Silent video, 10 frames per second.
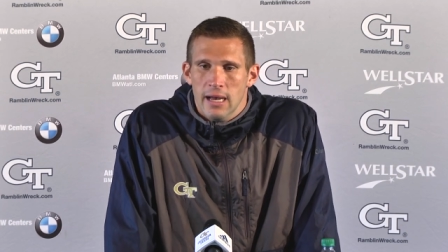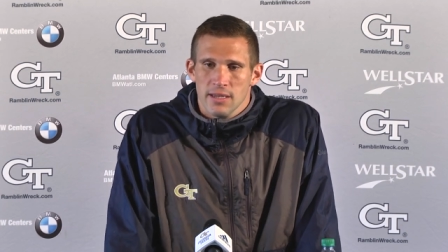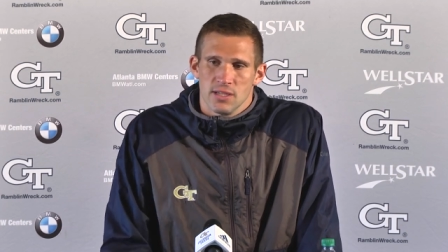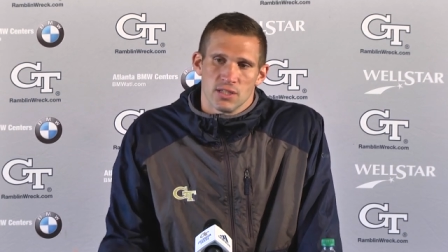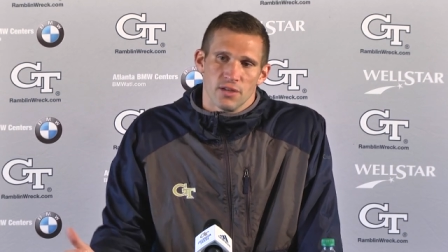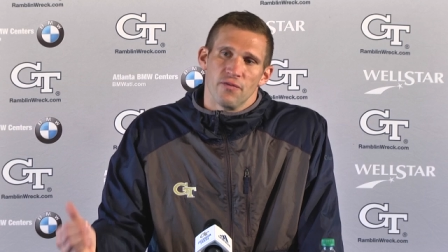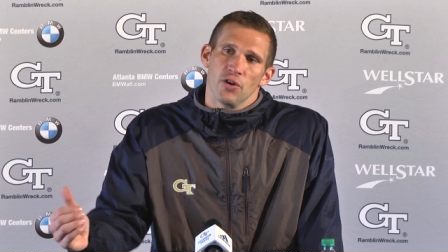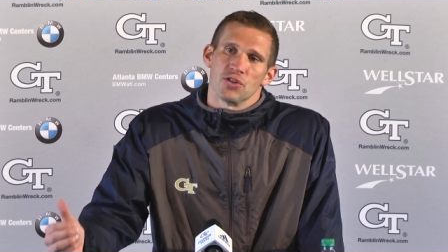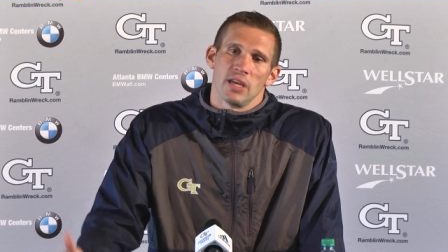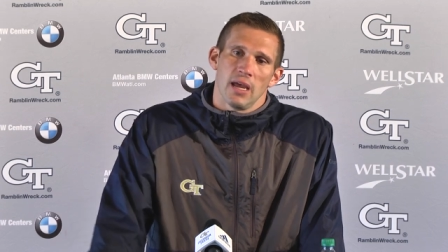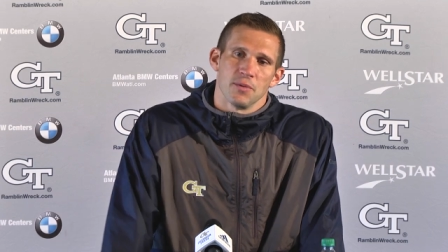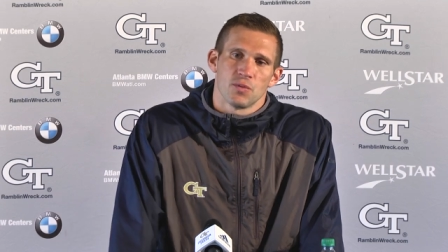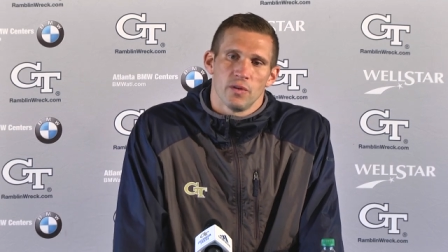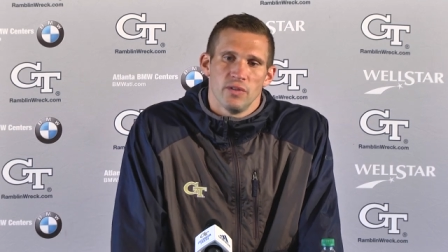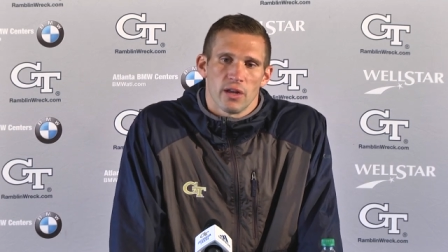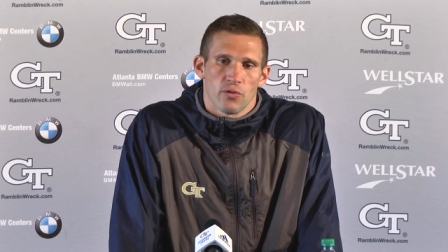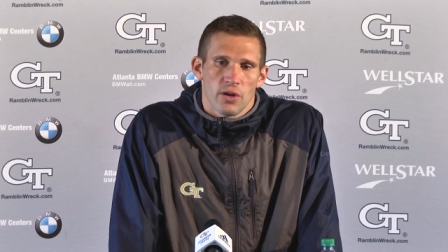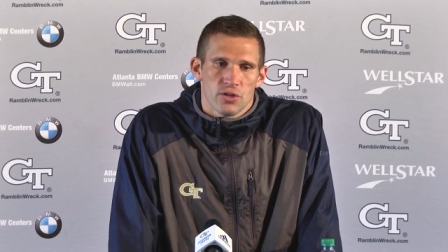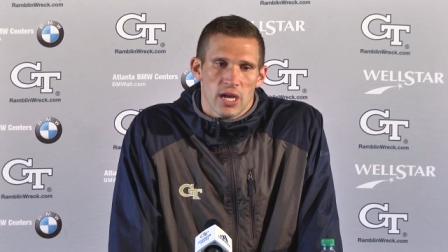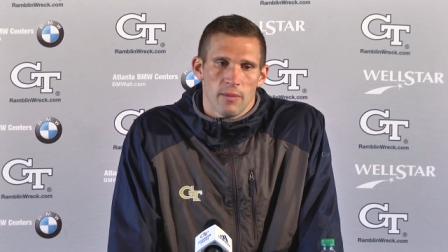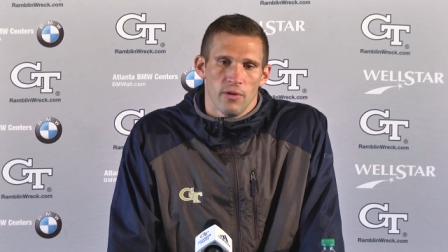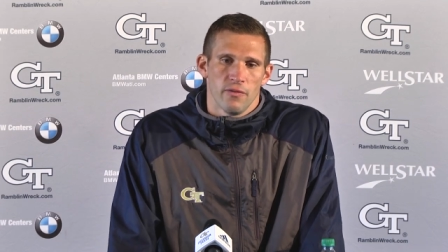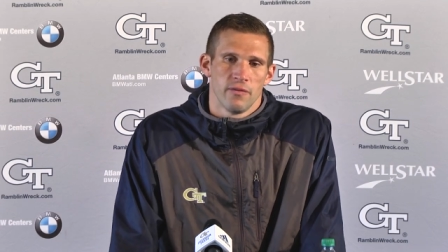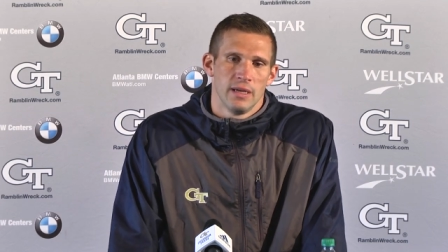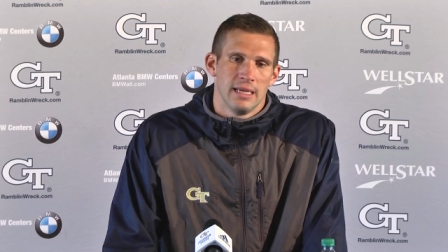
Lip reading: Since the first games, we've done a great job of